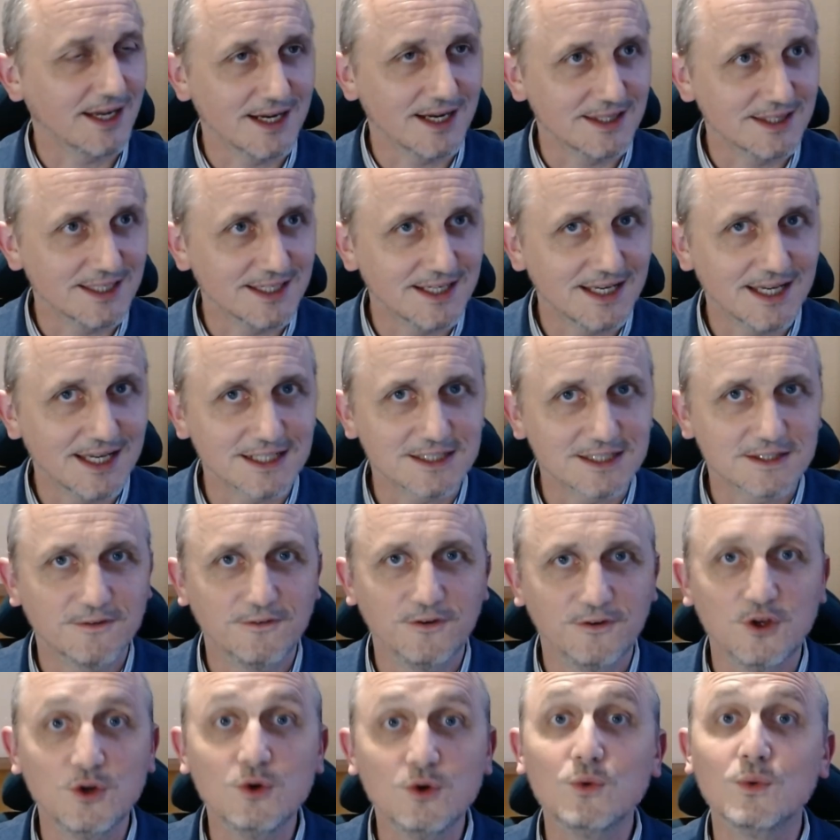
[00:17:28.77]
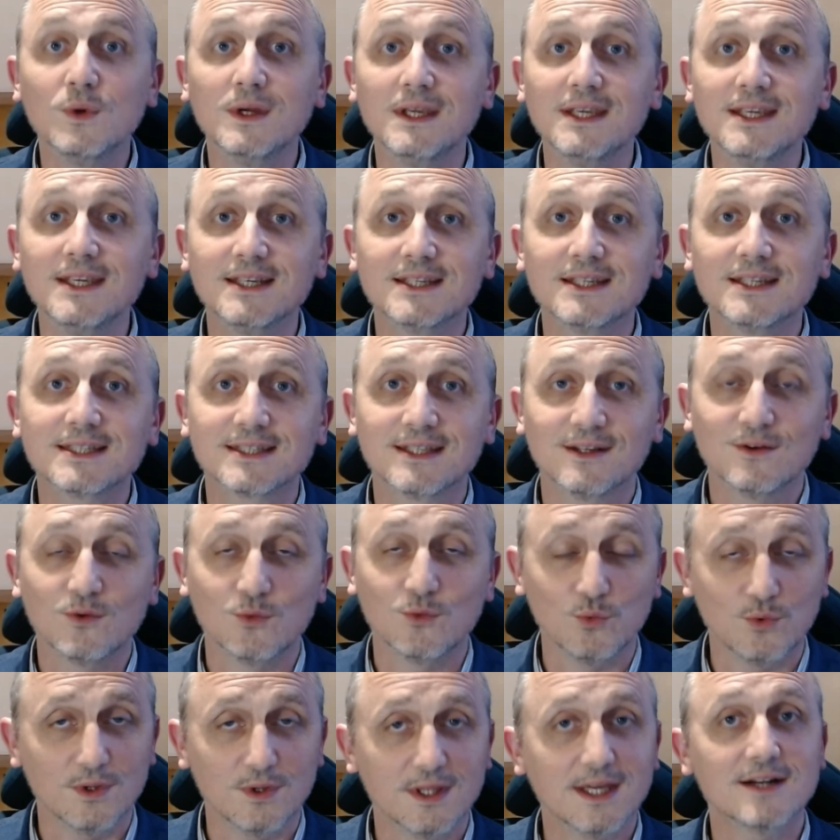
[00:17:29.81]
in the next few weeks
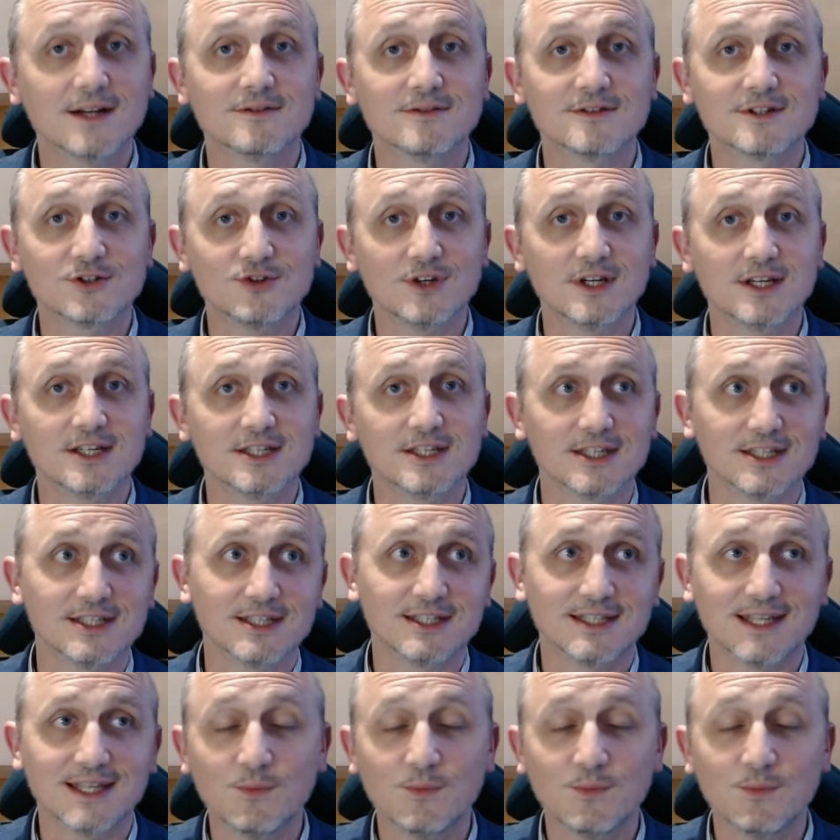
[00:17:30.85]
without restrictions,